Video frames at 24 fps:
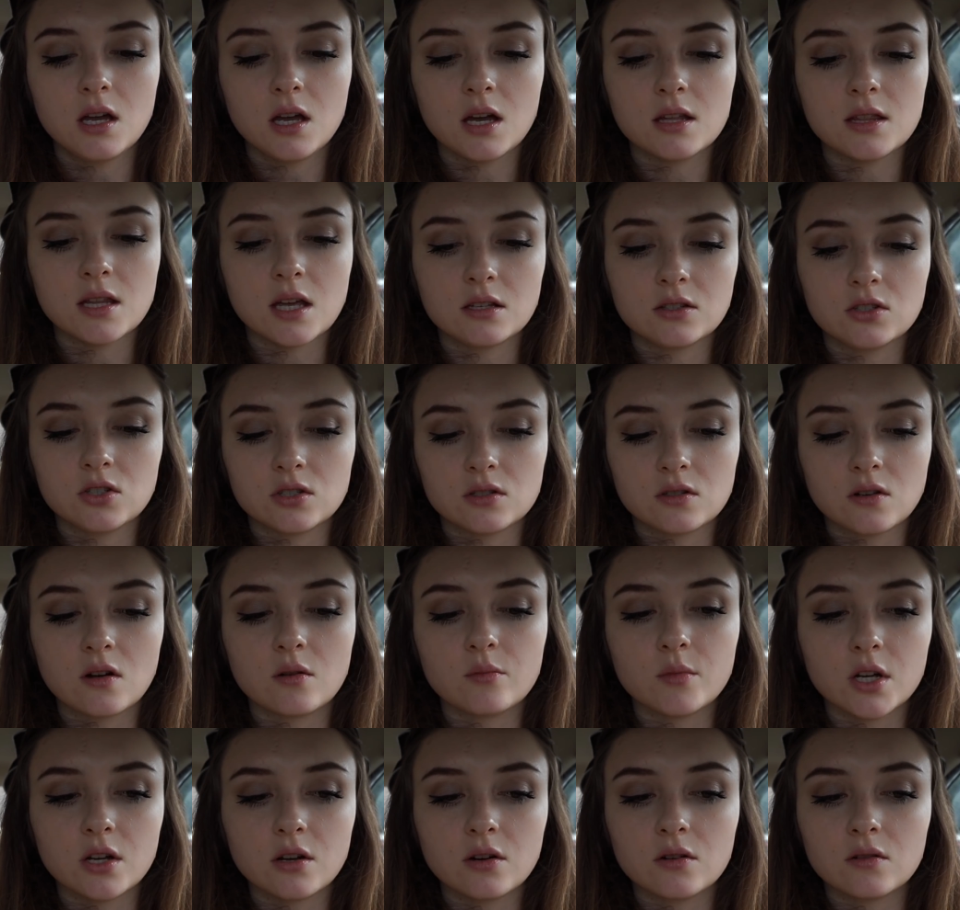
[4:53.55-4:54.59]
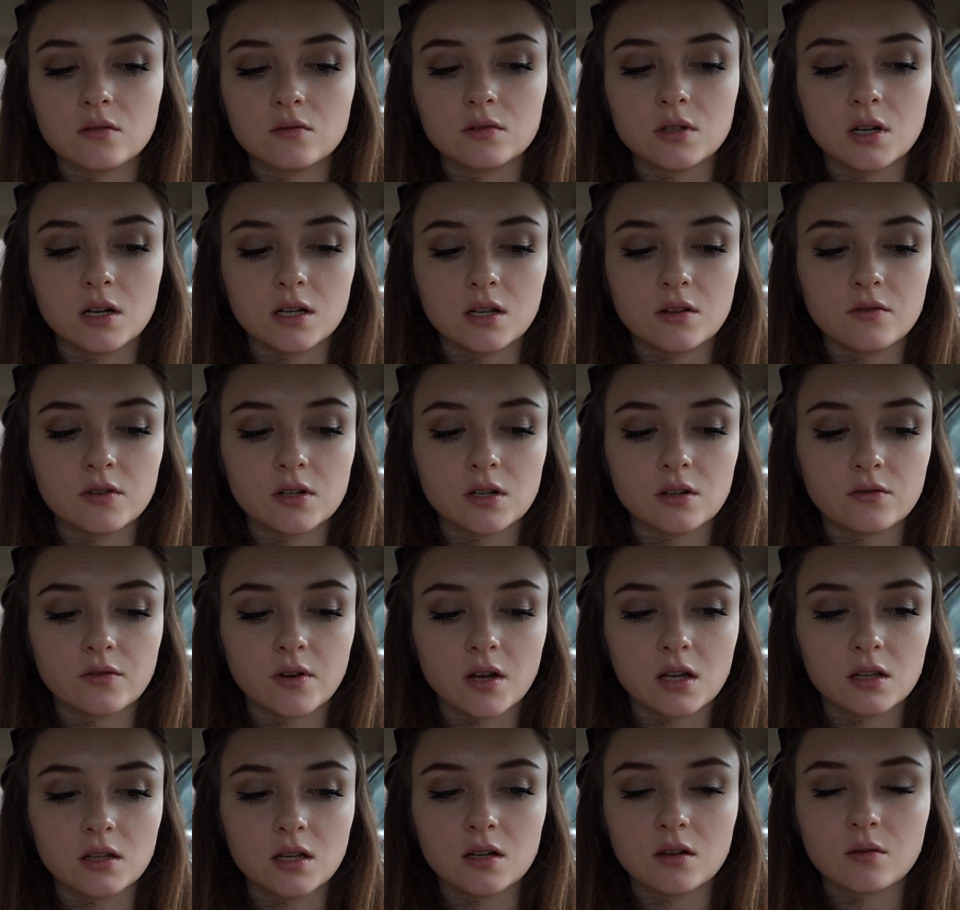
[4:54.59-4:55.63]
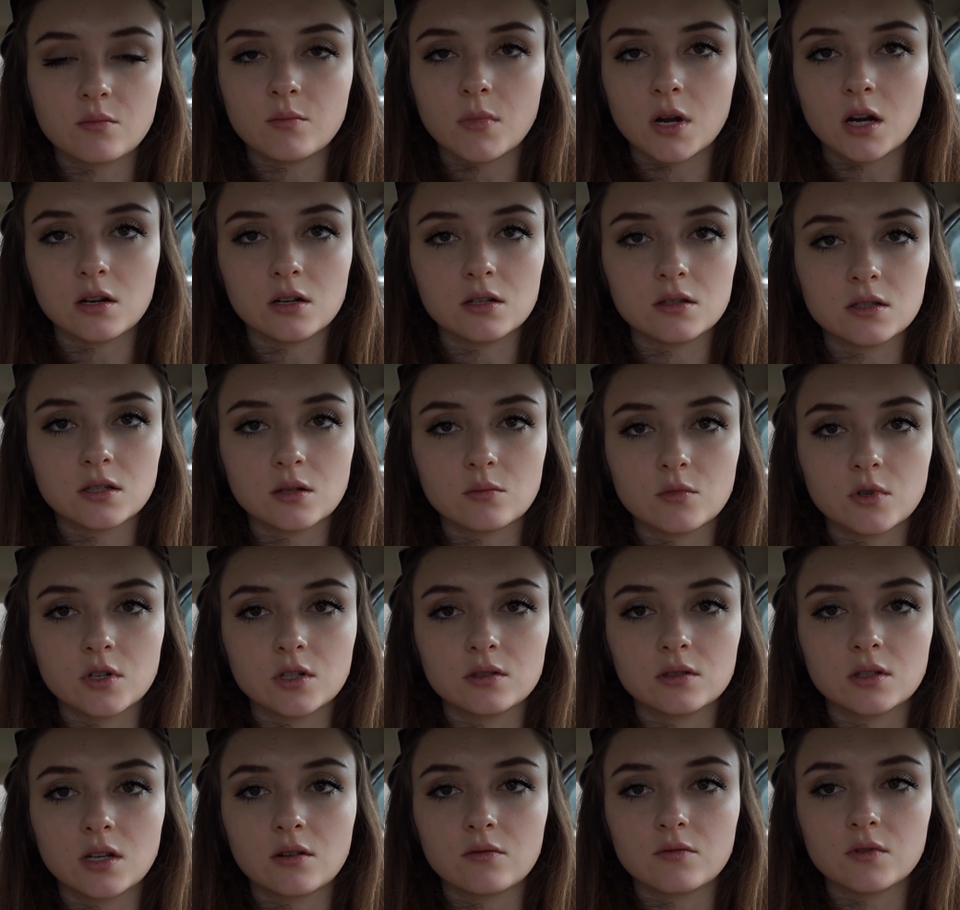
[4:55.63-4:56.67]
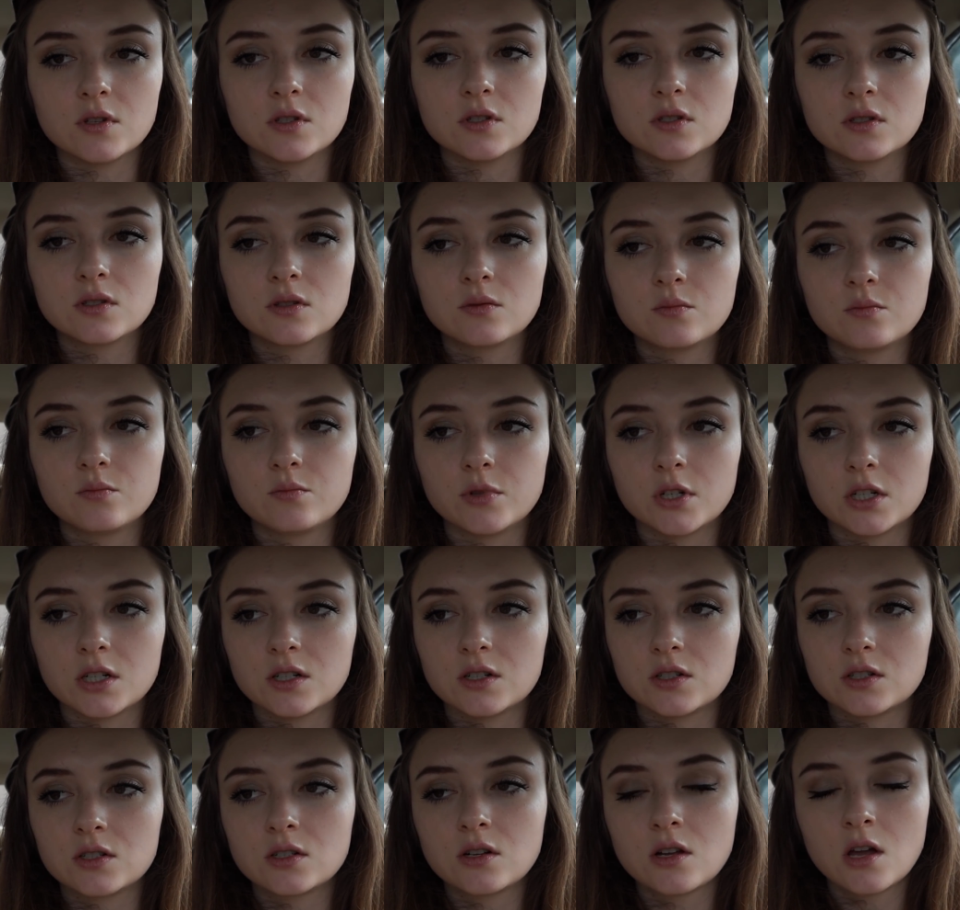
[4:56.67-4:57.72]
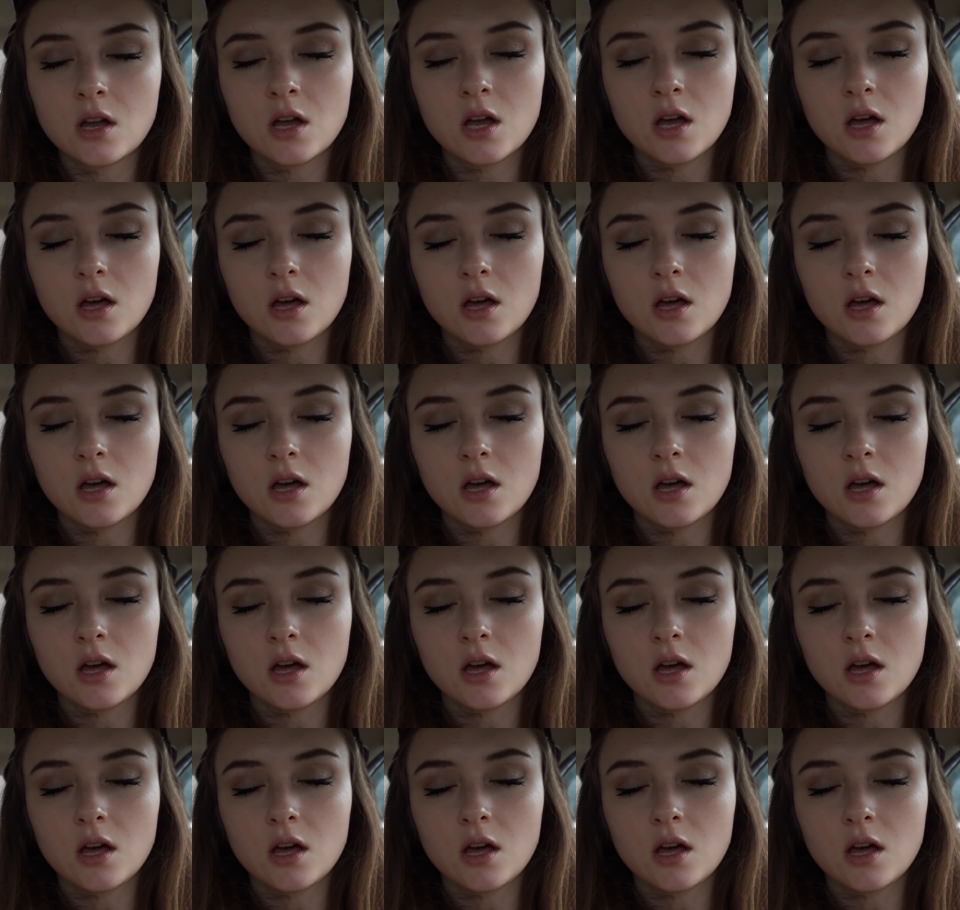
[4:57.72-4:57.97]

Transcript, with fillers: And that's just on my own, not even if I like married someone that was British.